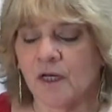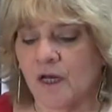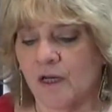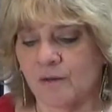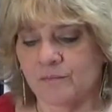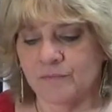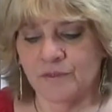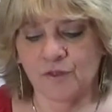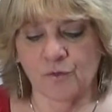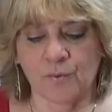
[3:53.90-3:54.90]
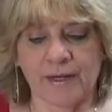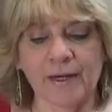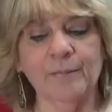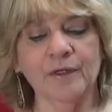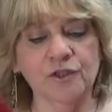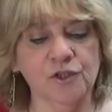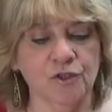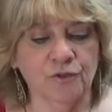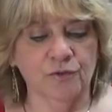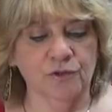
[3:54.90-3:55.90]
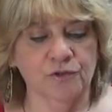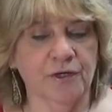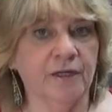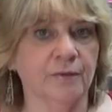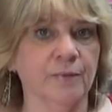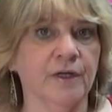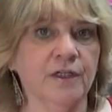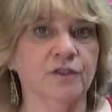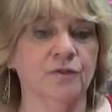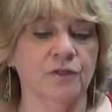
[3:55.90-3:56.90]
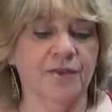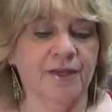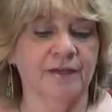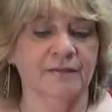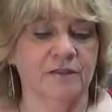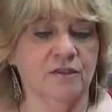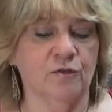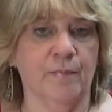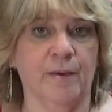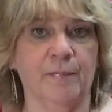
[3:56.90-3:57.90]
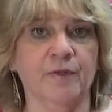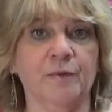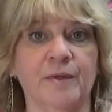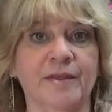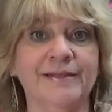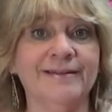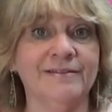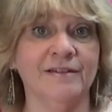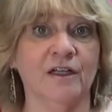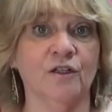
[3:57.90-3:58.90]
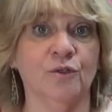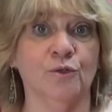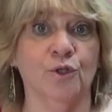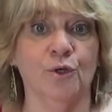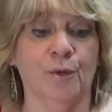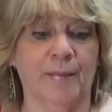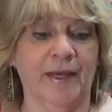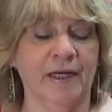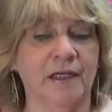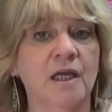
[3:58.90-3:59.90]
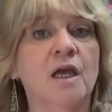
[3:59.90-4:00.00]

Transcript: Um, so, and I'm going to show you a trick that we're going to do to thicken this soup up a little bit that doesn't include glucomannan